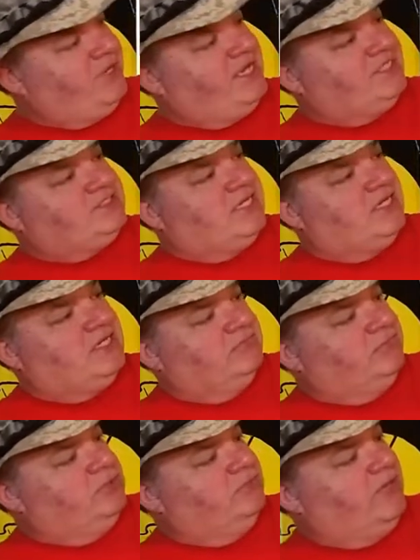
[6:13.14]

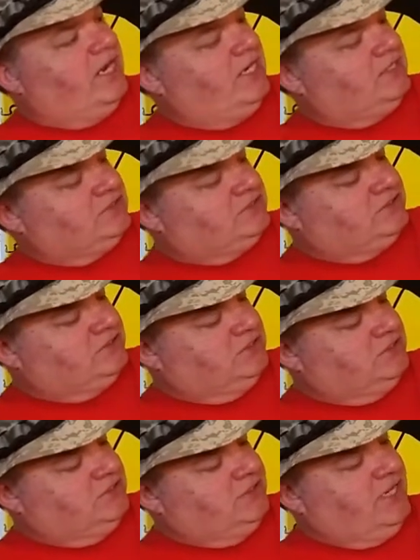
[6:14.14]
Panasonic Boombox.
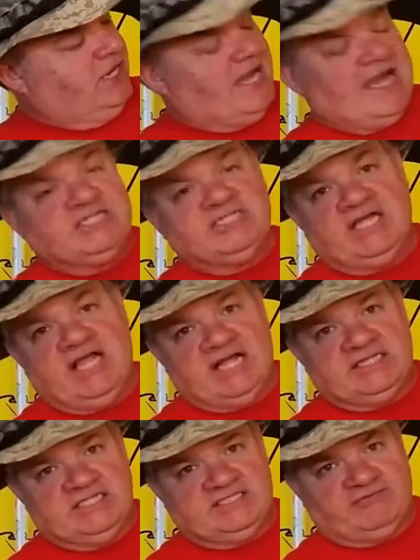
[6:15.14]
I actually
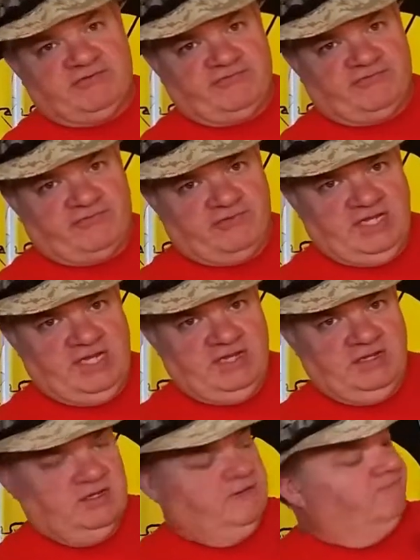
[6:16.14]
got this for free.
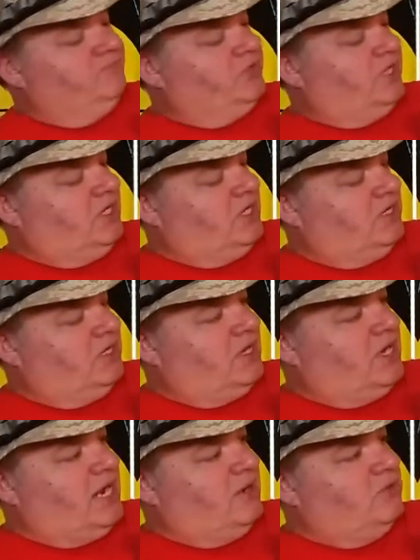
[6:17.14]

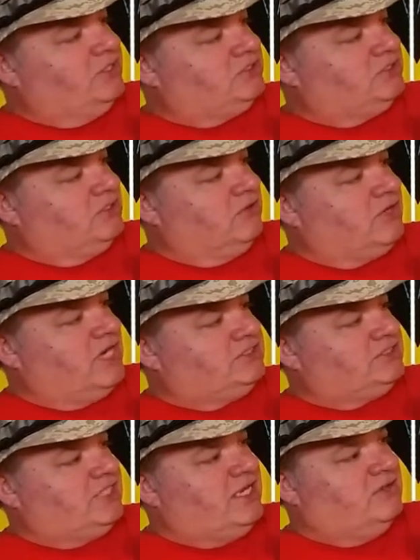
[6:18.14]
I went to the
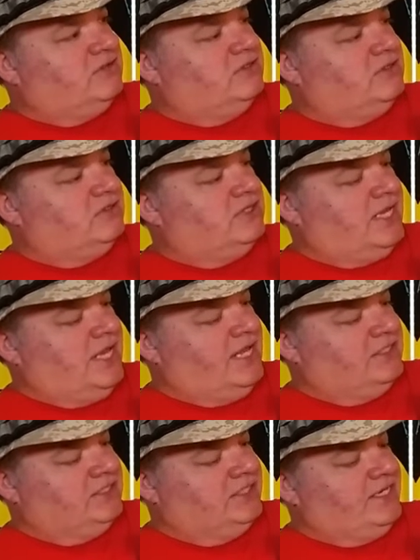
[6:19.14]
garage sale
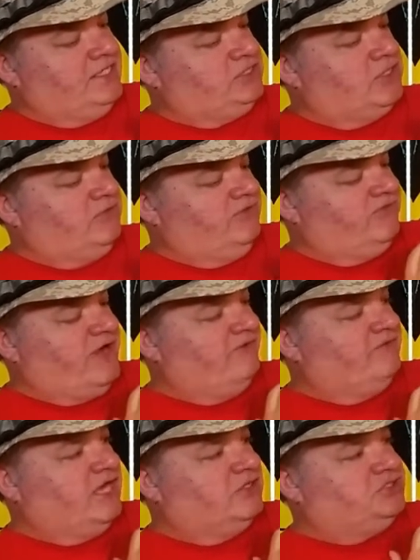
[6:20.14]
and the lady told me
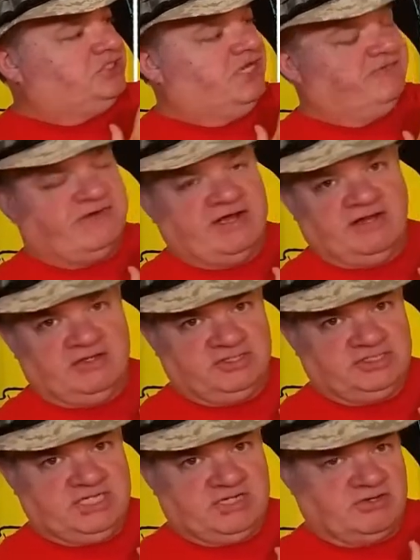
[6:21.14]
$5. She had a
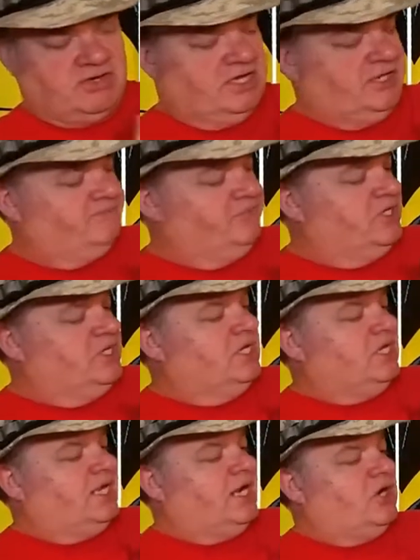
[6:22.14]
$5 sticker on it.
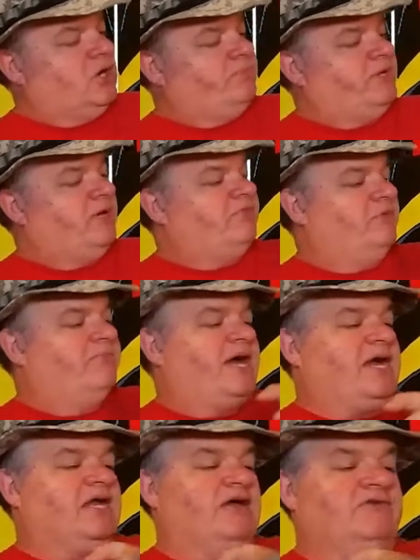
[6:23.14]
And I opened up the
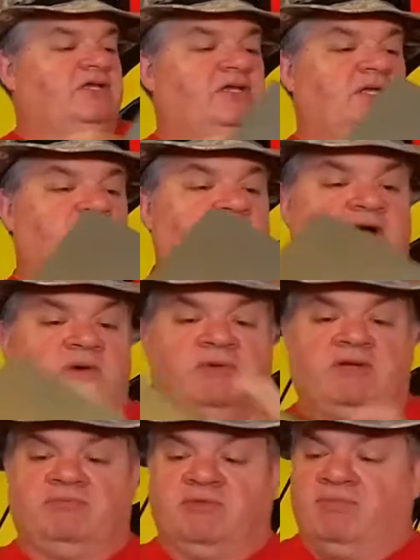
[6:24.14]
back of it, and when I
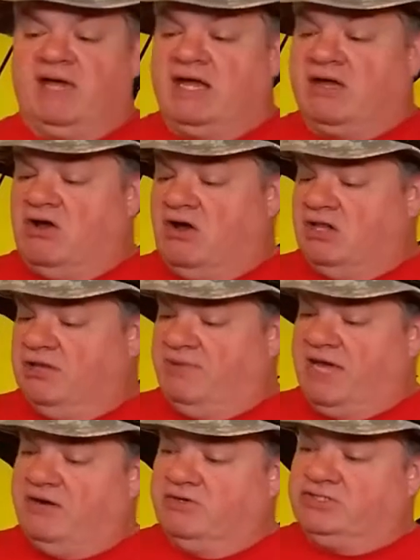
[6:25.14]
opened up the back, all the
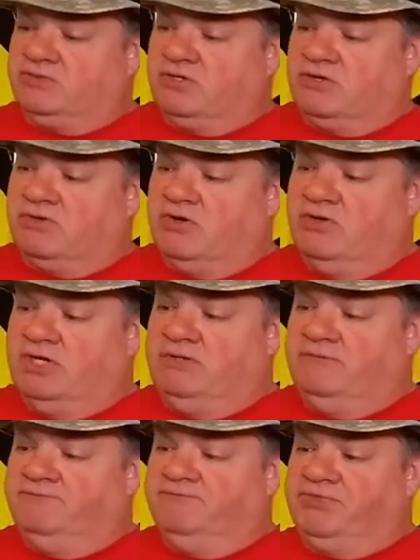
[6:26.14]
batteries were
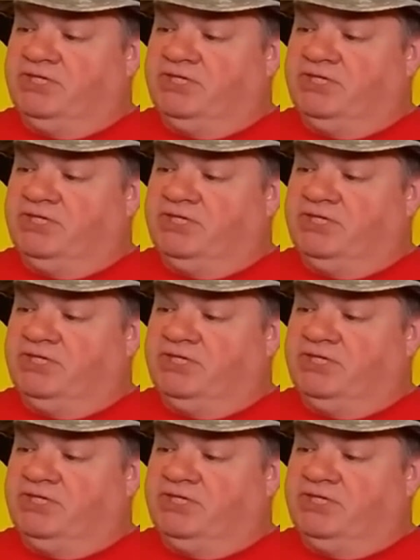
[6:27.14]
corroded.